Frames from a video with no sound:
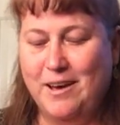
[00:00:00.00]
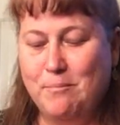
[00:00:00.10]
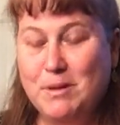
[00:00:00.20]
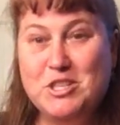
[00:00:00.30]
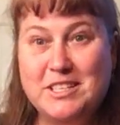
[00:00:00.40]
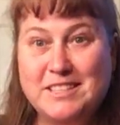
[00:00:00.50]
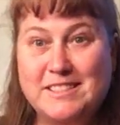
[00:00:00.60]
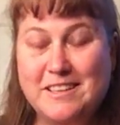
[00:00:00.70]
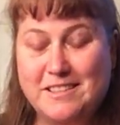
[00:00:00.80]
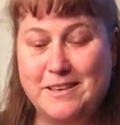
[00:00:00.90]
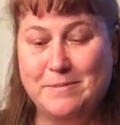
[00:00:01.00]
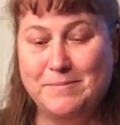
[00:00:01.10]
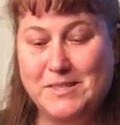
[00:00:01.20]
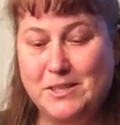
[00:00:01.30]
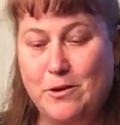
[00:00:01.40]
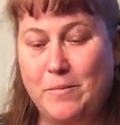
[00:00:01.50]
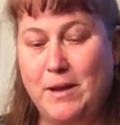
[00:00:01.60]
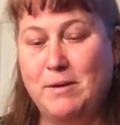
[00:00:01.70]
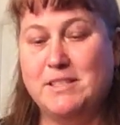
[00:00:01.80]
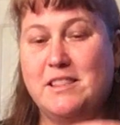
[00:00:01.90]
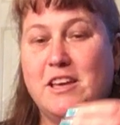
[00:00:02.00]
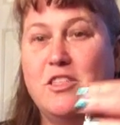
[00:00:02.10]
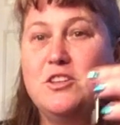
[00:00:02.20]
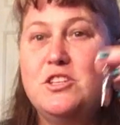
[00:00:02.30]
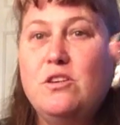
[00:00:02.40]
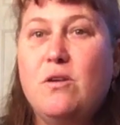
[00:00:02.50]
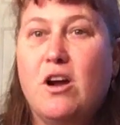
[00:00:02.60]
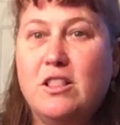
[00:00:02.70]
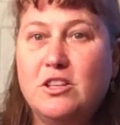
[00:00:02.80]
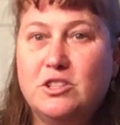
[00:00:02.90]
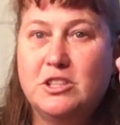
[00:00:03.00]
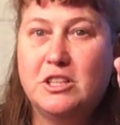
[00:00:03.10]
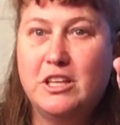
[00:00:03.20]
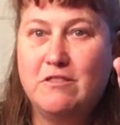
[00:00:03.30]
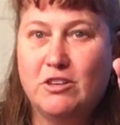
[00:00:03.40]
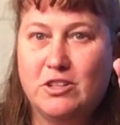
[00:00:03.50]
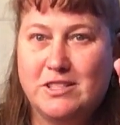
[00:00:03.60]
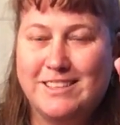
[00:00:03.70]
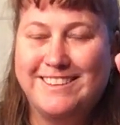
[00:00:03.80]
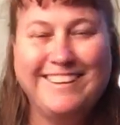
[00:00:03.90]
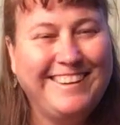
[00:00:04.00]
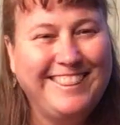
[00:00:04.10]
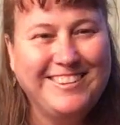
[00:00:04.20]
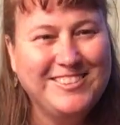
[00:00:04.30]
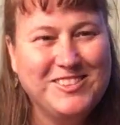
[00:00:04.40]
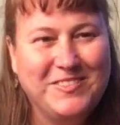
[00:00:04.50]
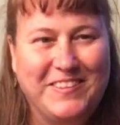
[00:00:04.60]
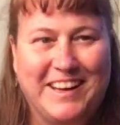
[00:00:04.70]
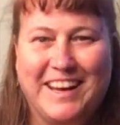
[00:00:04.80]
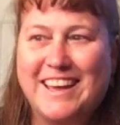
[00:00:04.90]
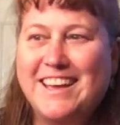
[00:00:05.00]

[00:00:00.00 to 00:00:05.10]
But she does sell them. So anyways, and the other two are little cleavers. So funny.